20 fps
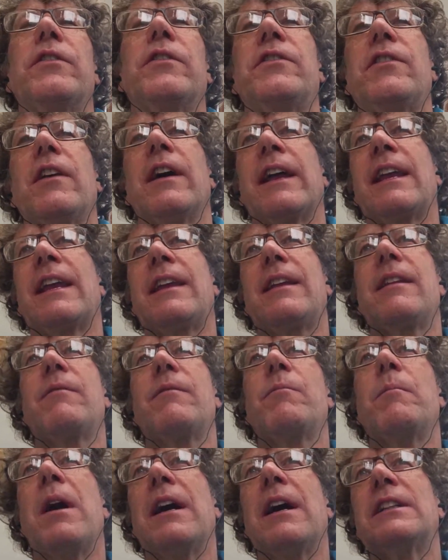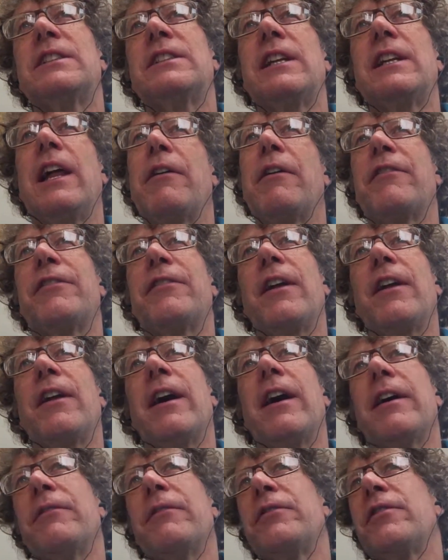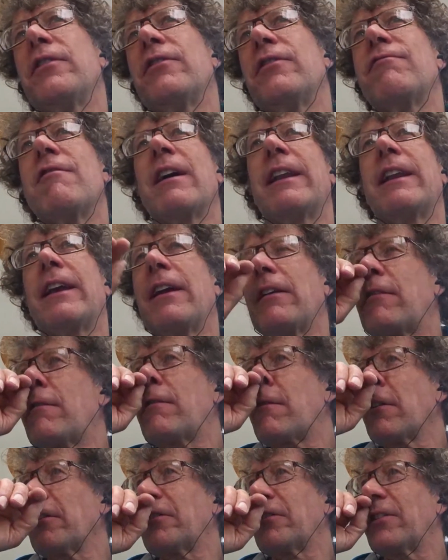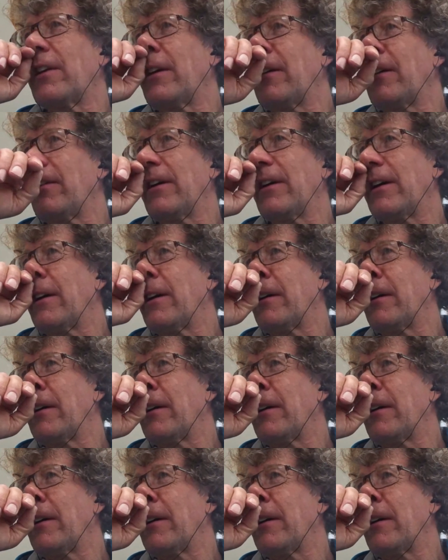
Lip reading: was a much lower flight. It was just running across the